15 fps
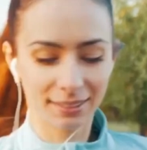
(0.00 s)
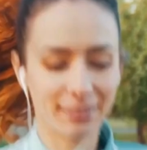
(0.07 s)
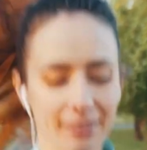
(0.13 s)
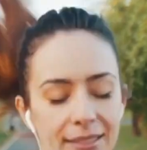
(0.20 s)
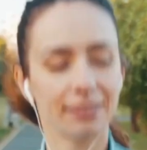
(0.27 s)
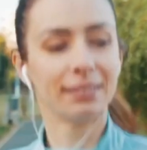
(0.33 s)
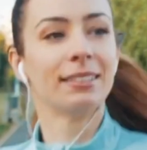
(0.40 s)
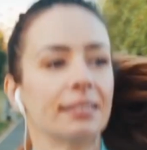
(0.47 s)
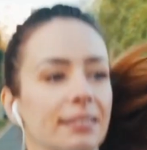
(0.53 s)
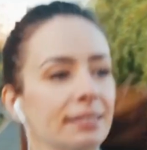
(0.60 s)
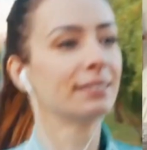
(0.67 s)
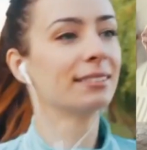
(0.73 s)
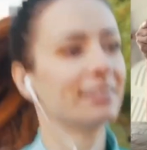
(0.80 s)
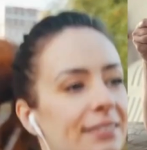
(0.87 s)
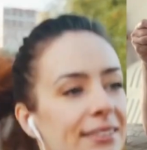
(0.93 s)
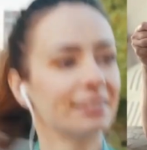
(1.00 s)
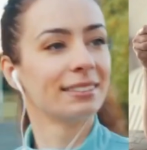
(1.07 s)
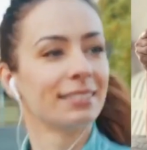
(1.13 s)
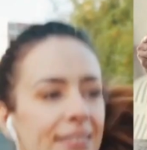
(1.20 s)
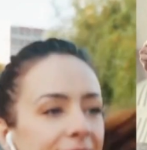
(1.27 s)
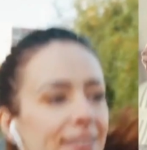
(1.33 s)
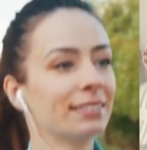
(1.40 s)
lifestyle are all main
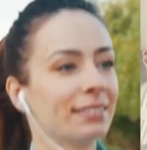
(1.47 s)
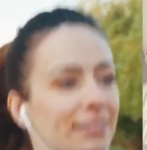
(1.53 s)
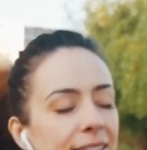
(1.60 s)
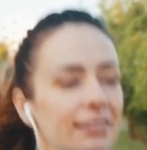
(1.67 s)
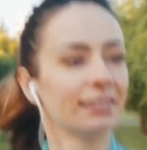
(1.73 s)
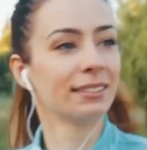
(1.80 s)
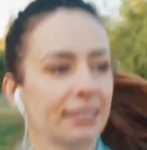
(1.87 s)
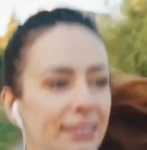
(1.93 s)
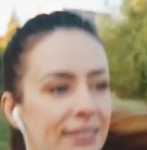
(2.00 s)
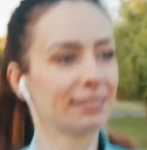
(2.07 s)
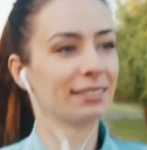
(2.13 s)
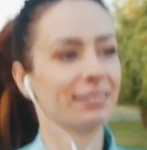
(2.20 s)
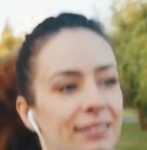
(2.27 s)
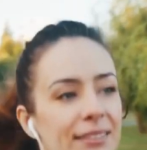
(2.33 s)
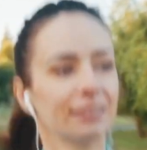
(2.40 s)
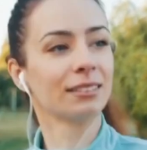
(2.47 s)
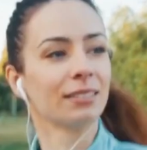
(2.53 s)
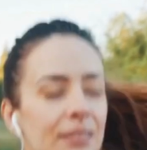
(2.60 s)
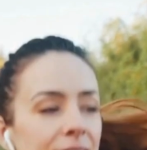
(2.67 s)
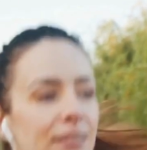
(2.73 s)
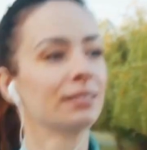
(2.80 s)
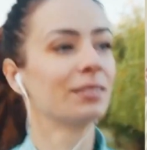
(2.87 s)
components of
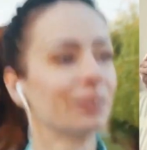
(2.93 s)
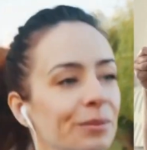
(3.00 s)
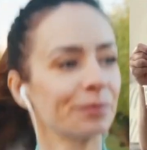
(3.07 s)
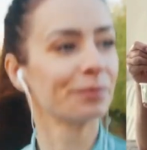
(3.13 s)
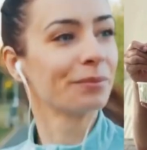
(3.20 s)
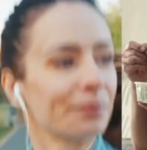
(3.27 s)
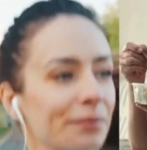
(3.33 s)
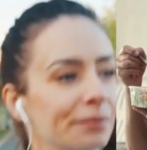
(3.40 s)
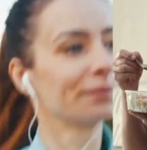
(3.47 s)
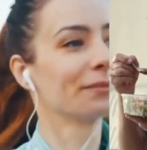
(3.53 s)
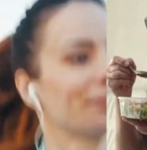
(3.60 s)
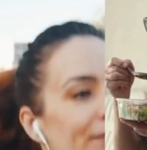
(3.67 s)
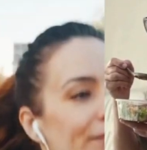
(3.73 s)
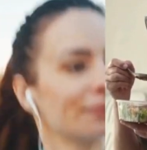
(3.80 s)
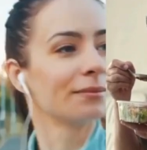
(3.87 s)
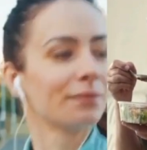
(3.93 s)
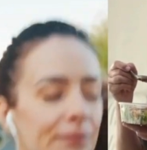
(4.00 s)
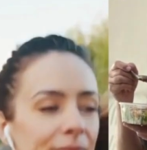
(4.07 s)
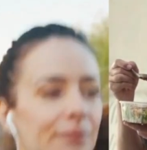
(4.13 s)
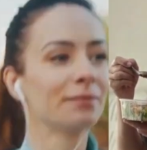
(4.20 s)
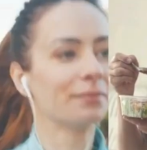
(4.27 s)
continuing optimal heart health.